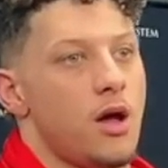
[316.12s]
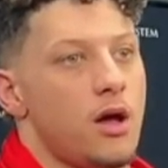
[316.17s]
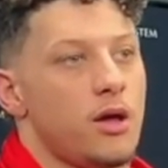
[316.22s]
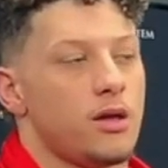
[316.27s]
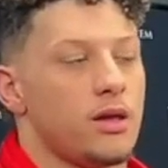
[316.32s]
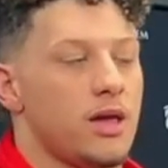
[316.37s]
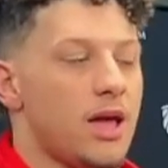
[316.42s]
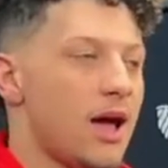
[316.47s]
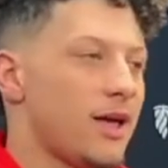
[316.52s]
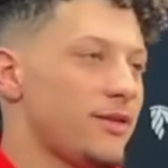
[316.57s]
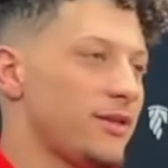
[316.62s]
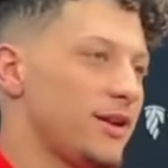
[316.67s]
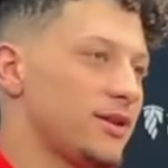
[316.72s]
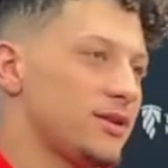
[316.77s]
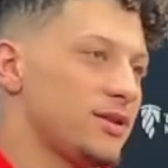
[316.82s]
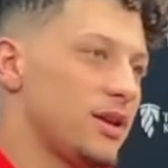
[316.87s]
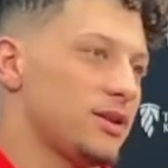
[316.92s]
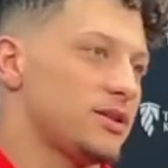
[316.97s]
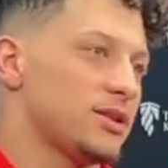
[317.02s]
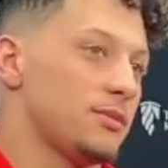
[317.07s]
Yeah, I think
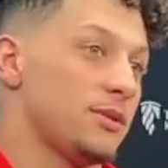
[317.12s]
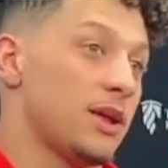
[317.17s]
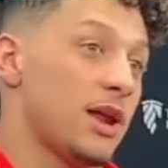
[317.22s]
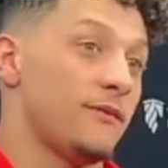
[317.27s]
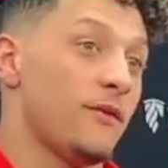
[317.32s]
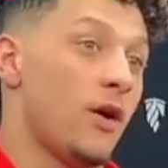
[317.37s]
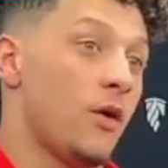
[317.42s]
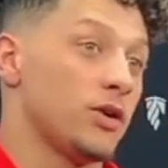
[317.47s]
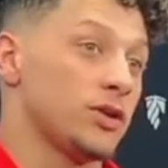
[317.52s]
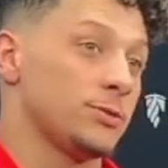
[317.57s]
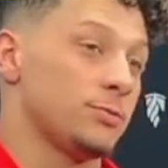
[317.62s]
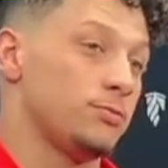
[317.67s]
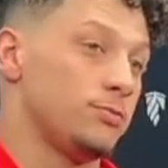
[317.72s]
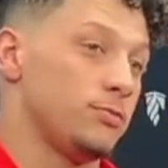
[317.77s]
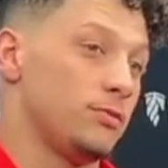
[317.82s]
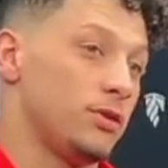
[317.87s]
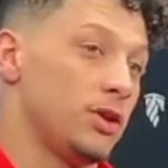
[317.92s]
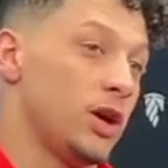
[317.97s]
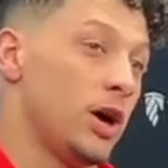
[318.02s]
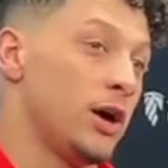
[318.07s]
it's, it's something that I've always
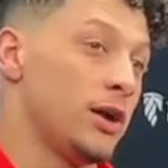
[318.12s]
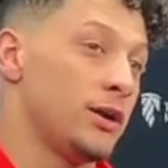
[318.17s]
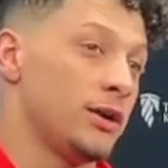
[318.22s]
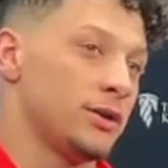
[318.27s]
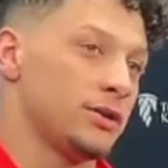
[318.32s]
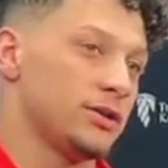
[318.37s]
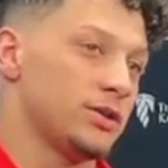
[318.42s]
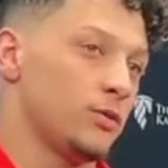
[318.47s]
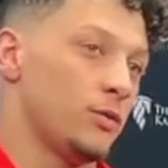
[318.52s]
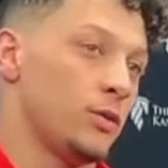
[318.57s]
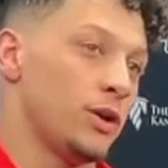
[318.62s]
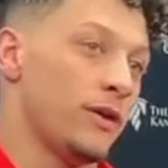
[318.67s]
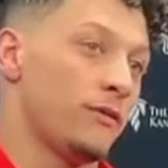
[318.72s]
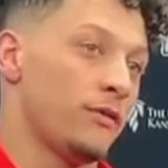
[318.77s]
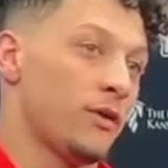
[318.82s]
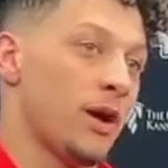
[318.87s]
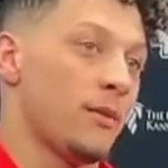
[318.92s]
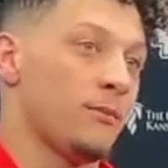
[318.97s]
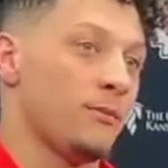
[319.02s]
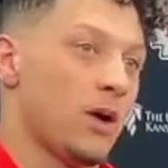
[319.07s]
done is
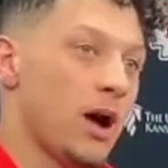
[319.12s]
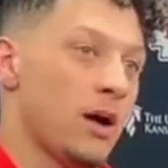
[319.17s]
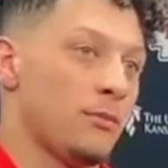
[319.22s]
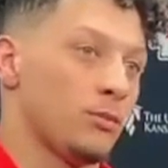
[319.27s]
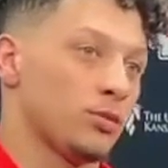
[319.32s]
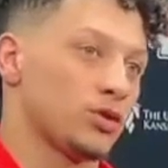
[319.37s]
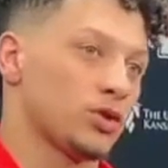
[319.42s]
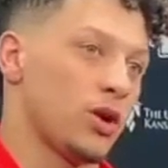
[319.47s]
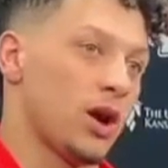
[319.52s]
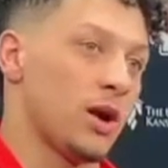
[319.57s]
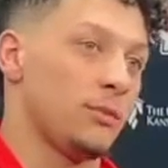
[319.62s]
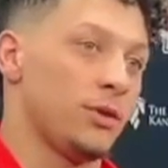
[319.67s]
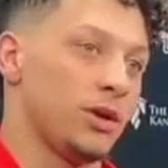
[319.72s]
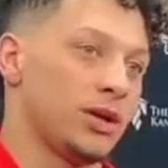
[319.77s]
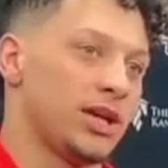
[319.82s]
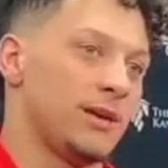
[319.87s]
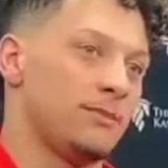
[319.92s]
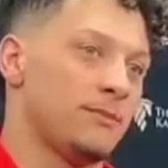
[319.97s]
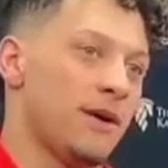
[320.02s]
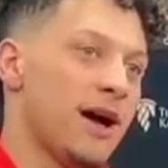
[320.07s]
whenever I'm, I'm
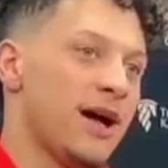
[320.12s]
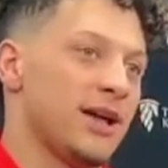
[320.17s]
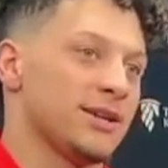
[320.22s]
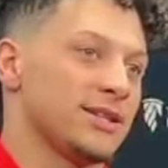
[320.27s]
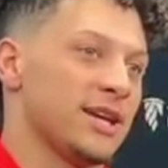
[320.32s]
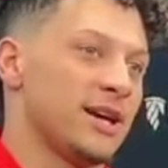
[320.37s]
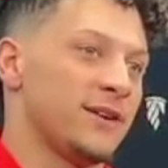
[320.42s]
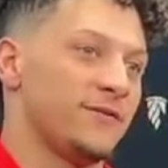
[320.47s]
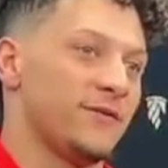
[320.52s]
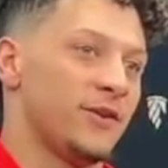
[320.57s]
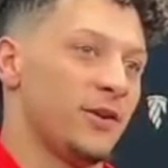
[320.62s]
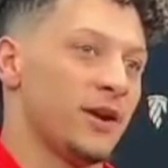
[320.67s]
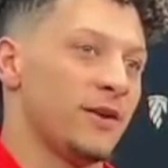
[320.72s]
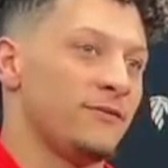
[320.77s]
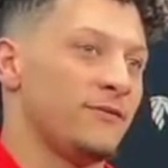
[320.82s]
scrambling, keep my eyes downfield.